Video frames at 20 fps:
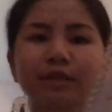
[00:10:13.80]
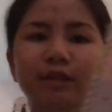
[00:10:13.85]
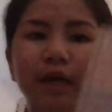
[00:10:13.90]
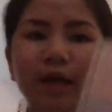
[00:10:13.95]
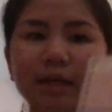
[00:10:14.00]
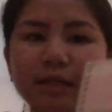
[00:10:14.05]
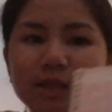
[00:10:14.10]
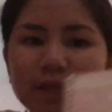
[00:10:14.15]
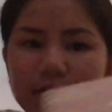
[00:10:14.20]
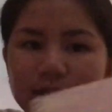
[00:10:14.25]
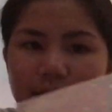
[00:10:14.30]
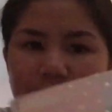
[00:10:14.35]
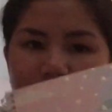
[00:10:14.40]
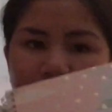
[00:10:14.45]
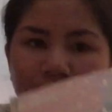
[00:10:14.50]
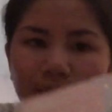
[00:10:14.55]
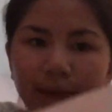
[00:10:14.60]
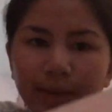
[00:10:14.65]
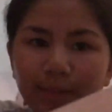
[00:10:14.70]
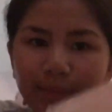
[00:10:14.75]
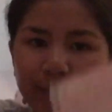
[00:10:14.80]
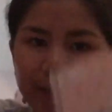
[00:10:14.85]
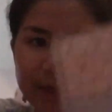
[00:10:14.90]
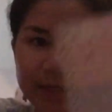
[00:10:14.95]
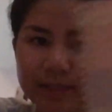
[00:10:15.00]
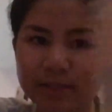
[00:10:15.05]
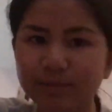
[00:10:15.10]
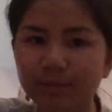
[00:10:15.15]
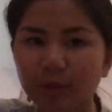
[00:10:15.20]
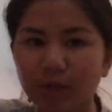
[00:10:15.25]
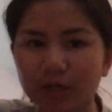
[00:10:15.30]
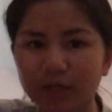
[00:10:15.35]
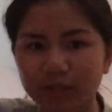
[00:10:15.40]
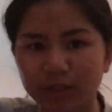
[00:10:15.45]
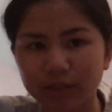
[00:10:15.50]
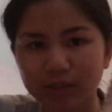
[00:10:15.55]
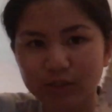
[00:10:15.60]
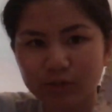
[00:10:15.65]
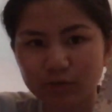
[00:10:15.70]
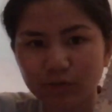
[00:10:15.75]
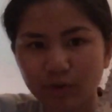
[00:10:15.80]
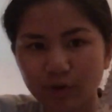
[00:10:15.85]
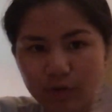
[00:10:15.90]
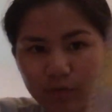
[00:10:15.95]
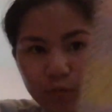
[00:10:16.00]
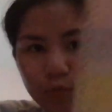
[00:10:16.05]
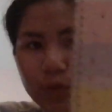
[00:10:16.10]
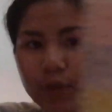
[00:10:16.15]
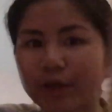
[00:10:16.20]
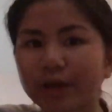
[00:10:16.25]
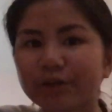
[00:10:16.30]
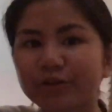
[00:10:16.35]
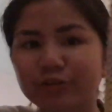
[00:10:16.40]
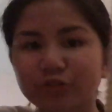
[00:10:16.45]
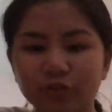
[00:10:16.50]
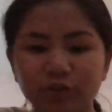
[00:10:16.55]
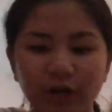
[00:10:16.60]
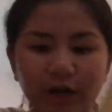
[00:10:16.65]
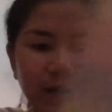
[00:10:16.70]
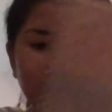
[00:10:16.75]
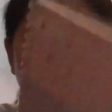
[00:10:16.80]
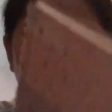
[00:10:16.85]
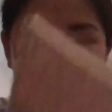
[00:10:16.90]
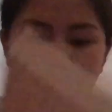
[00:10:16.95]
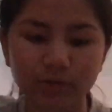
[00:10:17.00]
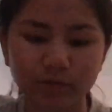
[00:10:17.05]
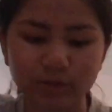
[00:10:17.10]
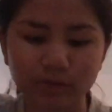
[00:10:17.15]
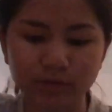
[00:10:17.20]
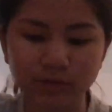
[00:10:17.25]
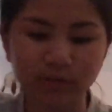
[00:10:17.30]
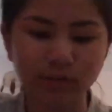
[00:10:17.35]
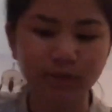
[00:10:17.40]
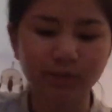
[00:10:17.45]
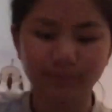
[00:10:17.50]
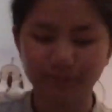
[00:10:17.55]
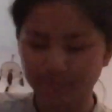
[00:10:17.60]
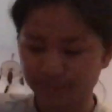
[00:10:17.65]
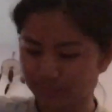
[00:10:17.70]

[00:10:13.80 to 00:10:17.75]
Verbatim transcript: it has like paint splotches sort of with like triangles.